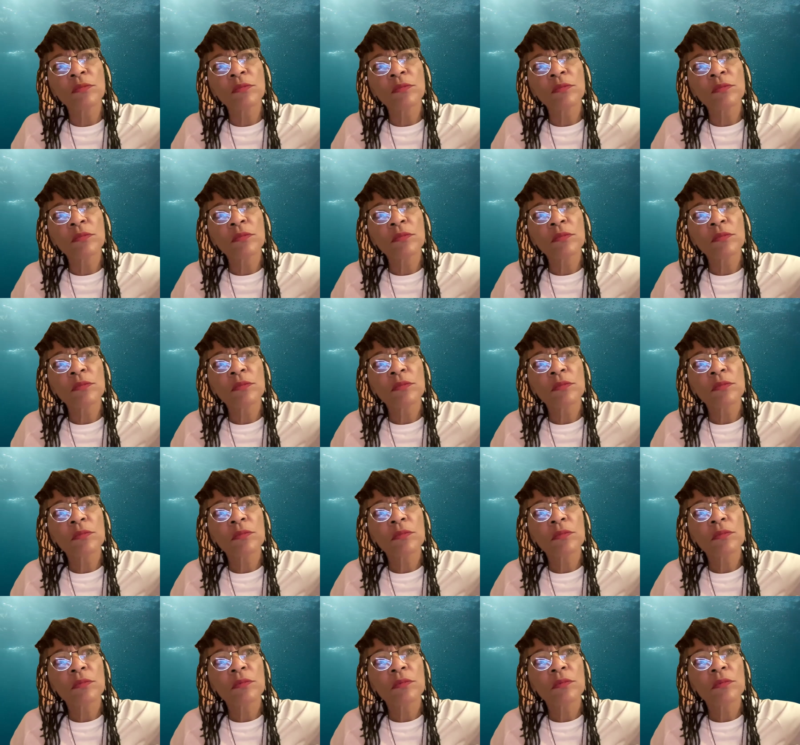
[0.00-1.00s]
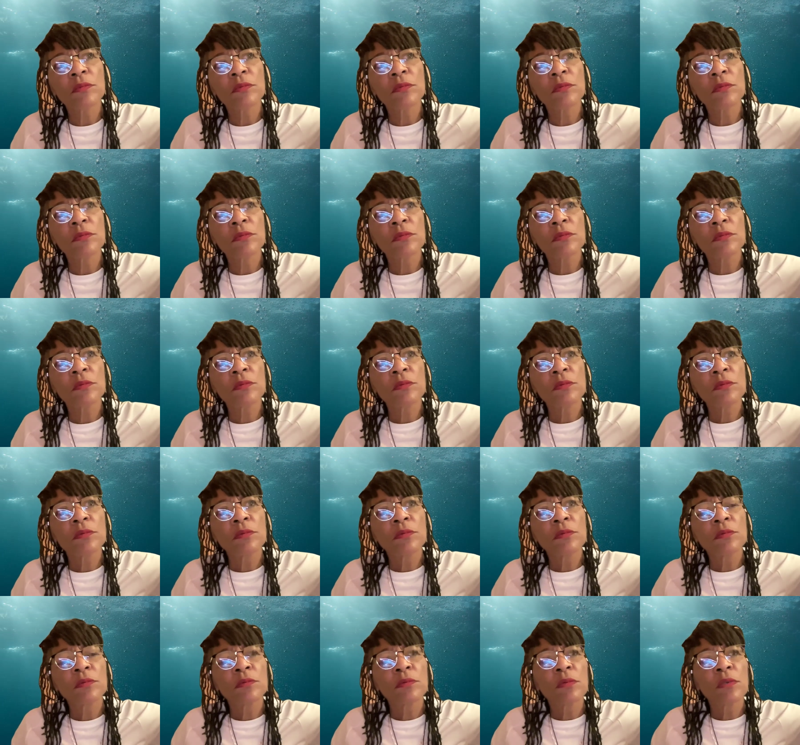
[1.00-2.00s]

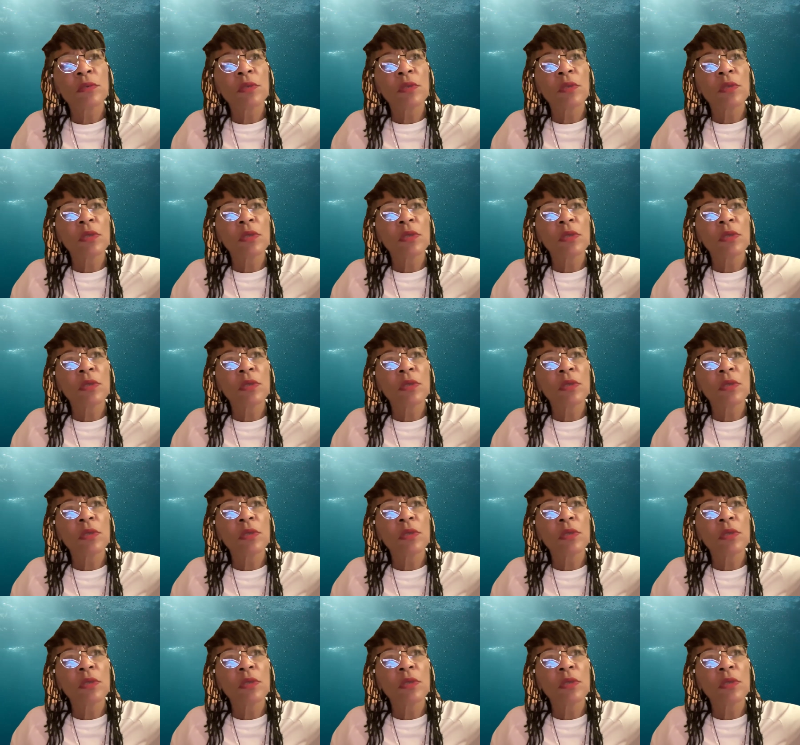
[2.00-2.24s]
No one is speaking in this clip.